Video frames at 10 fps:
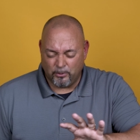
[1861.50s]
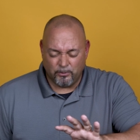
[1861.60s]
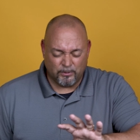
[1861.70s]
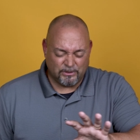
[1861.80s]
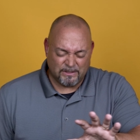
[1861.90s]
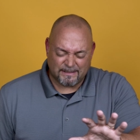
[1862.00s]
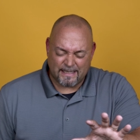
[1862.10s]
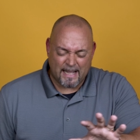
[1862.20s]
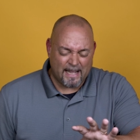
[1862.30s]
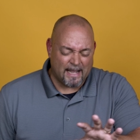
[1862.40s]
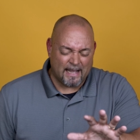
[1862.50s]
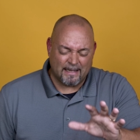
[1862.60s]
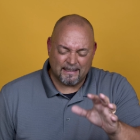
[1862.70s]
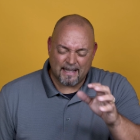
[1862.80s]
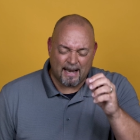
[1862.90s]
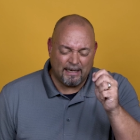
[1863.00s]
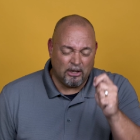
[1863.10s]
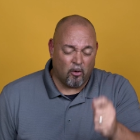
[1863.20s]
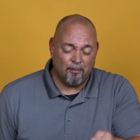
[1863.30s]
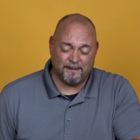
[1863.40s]
you would just say, Hey, I, God, I
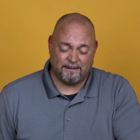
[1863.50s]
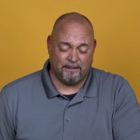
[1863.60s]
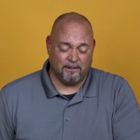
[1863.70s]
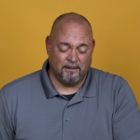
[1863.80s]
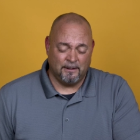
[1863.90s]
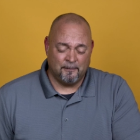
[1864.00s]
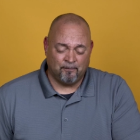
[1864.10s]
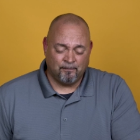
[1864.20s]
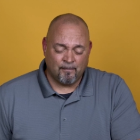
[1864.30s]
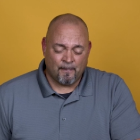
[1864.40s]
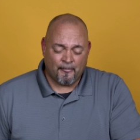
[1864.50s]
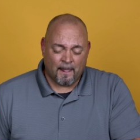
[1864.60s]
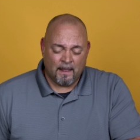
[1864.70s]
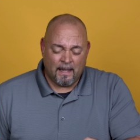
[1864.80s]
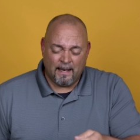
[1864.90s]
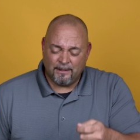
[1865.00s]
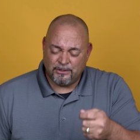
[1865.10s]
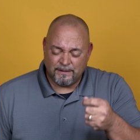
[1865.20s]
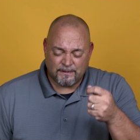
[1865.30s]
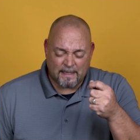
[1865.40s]
know I'm a sinner. And,
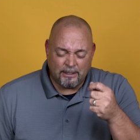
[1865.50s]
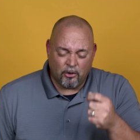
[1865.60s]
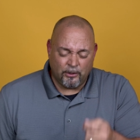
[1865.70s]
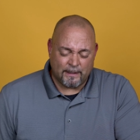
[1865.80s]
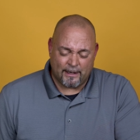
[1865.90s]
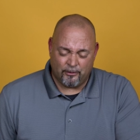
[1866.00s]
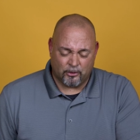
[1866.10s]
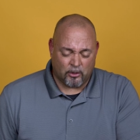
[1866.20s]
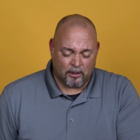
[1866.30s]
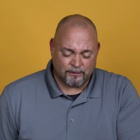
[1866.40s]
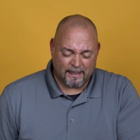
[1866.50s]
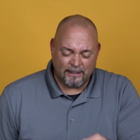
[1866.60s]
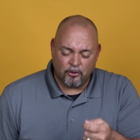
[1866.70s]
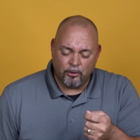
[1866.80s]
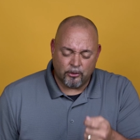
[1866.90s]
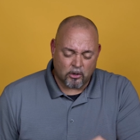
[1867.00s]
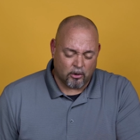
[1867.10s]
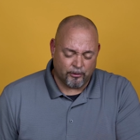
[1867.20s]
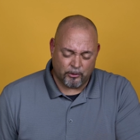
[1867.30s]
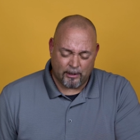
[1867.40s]
Jesus, I know you died on the cross. I know you
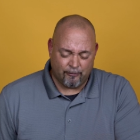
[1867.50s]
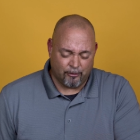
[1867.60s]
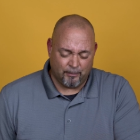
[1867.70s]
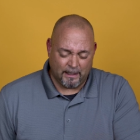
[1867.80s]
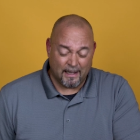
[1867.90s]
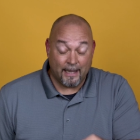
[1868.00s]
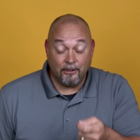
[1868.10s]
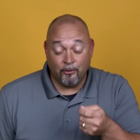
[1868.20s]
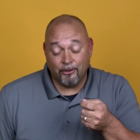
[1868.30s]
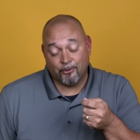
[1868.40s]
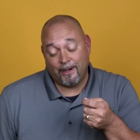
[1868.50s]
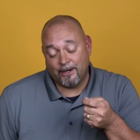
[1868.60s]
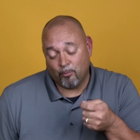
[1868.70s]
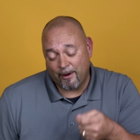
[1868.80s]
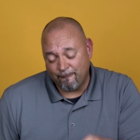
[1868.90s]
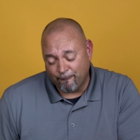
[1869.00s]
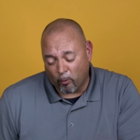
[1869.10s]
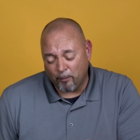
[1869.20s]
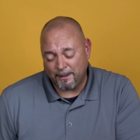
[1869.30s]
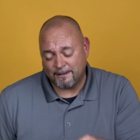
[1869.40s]
conquered the grave for me. I know you created a way
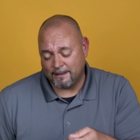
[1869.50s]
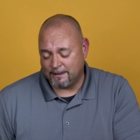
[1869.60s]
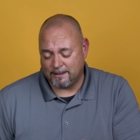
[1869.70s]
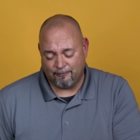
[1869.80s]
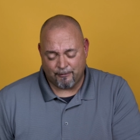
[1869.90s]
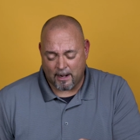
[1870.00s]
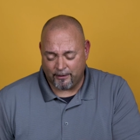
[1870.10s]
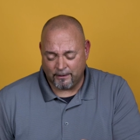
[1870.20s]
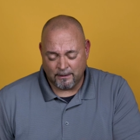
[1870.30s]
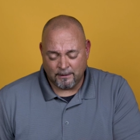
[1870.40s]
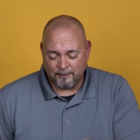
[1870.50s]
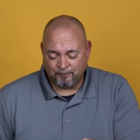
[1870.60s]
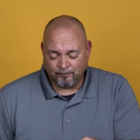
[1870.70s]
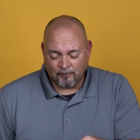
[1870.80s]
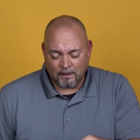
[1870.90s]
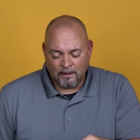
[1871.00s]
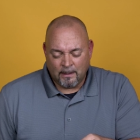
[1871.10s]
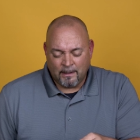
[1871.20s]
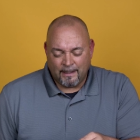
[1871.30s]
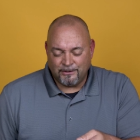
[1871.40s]
for me to get to the Father.
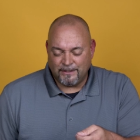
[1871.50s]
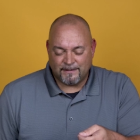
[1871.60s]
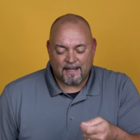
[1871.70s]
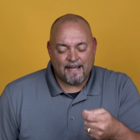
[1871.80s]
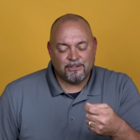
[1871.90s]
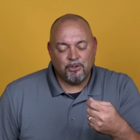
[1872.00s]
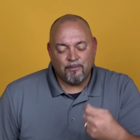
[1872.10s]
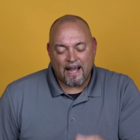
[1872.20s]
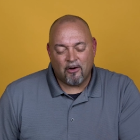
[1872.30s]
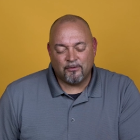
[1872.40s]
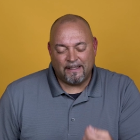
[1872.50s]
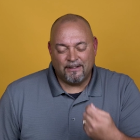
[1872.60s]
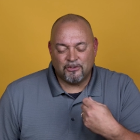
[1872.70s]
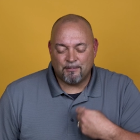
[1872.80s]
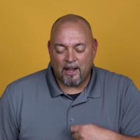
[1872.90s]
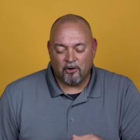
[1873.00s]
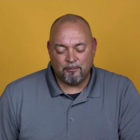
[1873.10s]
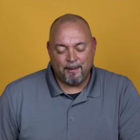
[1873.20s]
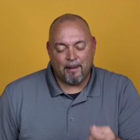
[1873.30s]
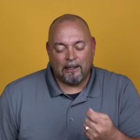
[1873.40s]
And Jesus, I ask you now into my heart
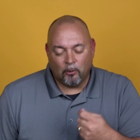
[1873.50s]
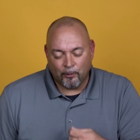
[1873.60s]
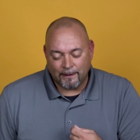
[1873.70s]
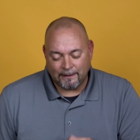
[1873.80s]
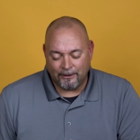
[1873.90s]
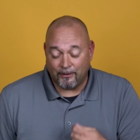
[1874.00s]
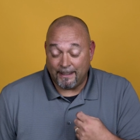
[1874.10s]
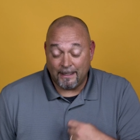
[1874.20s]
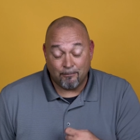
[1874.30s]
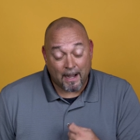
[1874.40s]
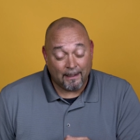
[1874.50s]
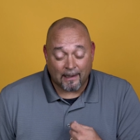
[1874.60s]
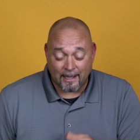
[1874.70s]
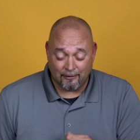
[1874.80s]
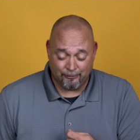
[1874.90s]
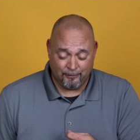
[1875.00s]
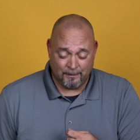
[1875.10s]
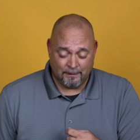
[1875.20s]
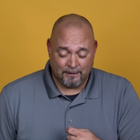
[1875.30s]
to be my Lord and leader in my life.